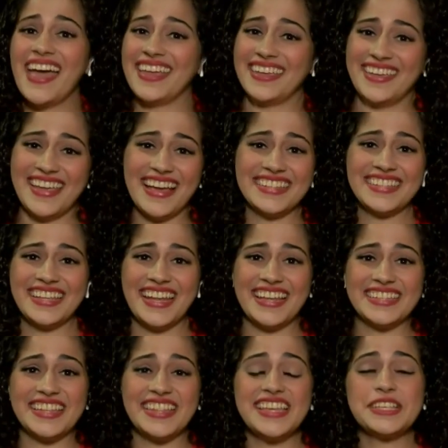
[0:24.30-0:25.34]
Yes, it
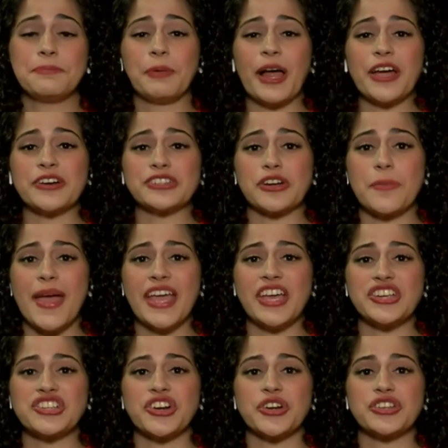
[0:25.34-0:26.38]
is. And these players are
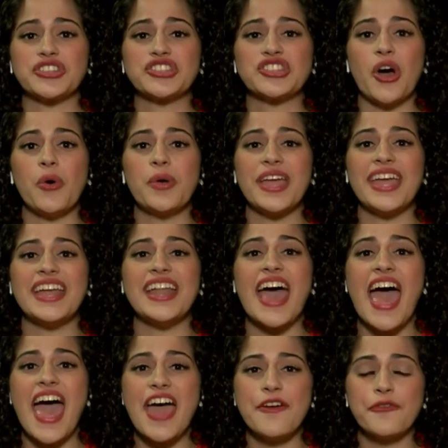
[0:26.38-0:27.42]
making sure to soak in
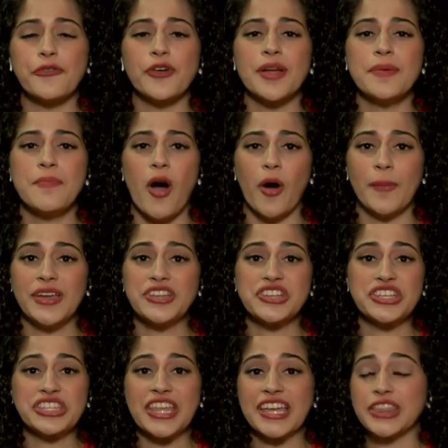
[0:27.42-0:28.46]
every moment,
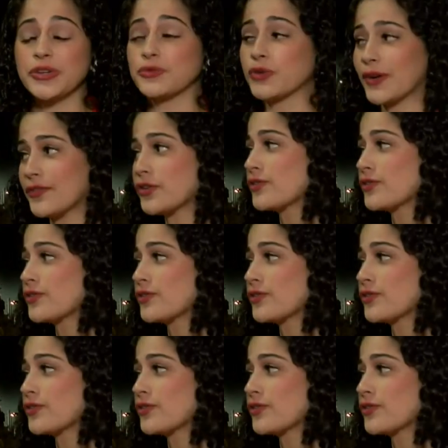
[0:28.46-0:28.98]
just like the river